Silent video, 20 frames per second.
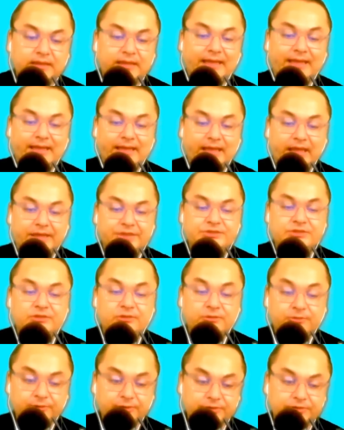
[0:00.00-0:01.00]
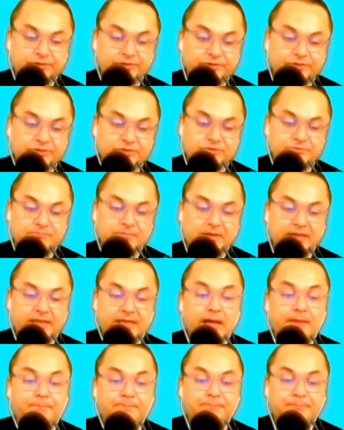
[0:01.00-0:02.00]
Engaging learners by
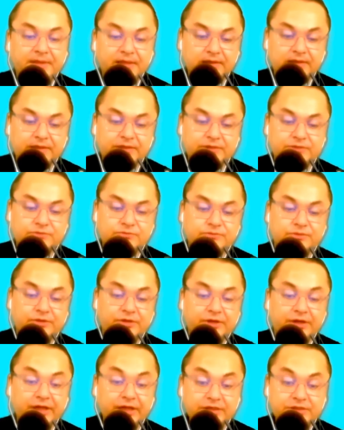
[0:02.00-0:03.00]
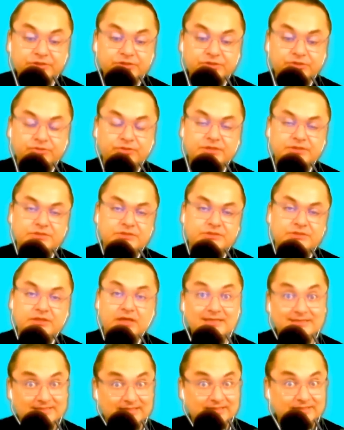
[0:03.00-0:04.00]
appealing to their interest
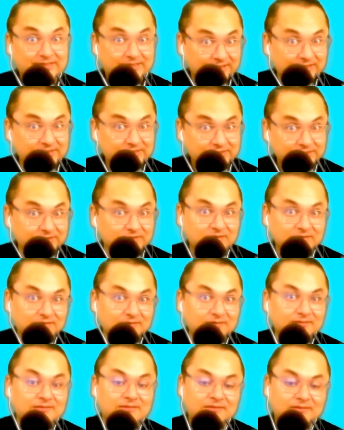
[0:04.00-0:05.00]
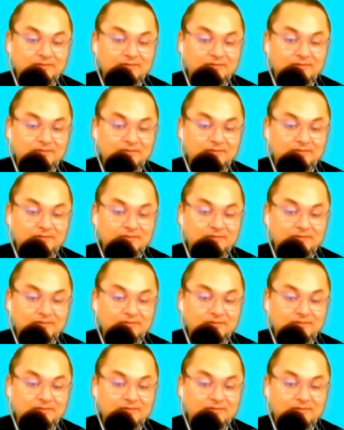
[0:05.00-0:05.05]
as a teacher,